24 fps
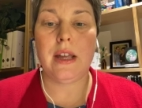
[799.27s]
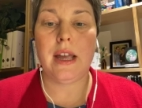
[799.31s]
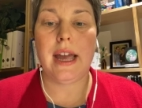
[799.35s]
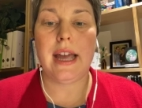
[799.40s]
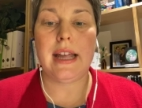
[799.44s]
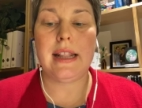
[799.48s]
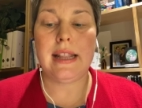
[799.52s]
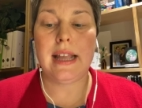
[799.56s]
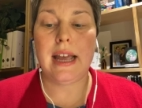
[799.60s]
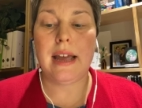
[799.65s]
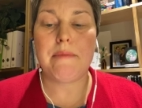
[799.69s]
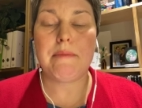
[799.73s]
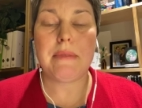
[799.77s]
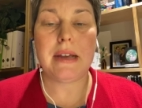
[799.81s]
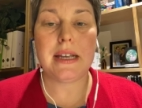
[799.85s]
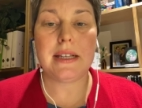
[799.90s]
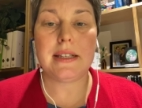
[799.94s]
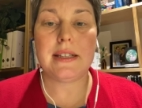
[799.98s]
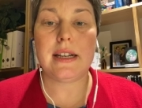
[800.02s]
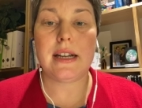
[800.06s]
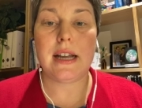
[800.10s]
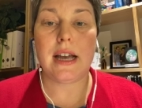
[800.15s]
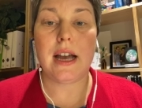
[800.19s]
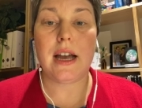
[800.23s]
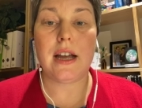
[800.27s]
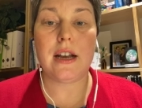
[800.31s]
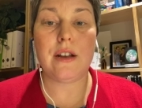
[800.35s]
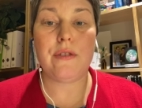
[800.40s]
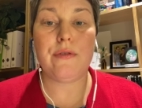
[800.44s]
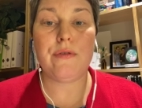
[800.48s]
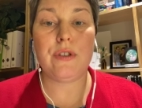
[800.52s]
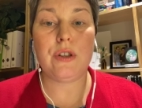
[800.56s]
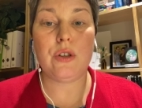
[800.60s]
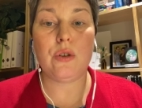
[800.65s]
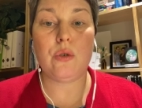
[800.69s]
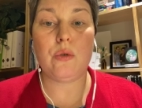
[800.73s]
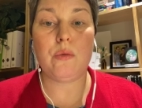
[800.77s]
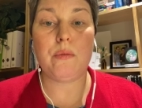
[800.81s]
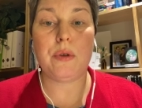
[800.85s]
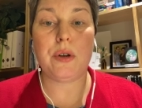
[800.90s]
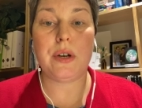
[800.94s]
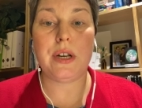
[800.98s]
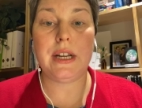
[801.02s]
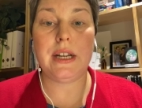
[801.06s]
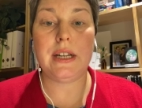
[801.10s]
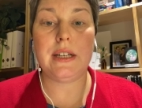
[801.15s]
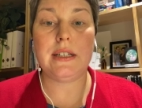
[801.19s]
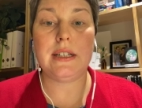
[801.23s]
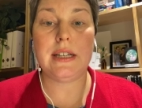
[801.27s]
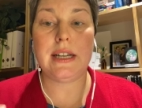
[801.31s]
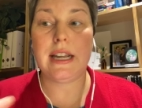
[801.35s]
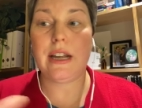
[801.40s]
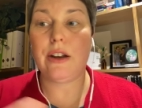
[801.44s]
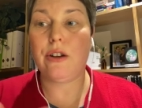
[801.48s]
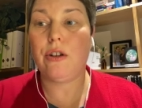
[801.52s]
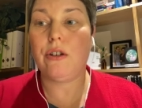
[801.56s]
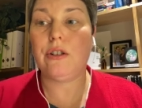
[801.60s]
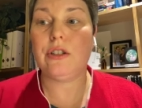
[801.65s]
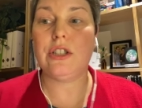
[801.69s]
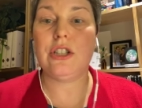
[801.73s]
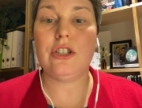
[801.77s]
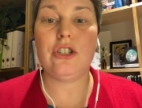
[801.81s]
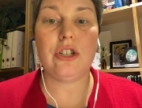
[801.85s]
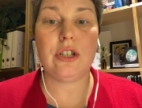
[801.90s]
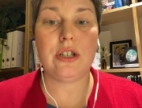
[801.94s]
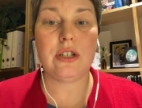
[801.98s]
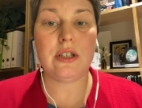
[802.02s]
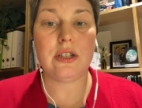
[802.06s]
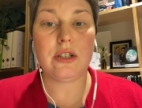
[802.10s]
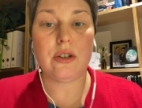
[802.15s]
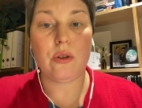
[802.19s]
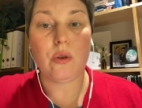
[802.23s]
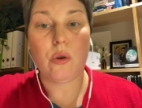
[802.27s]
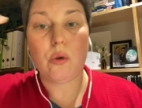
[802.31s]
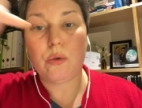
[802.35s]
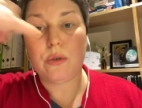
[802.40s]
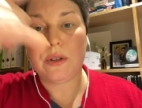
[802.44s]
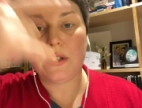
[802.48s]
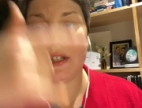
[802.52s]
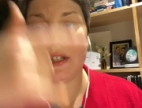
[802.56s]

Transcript: And that makes it harder for your body to get oxygen to all the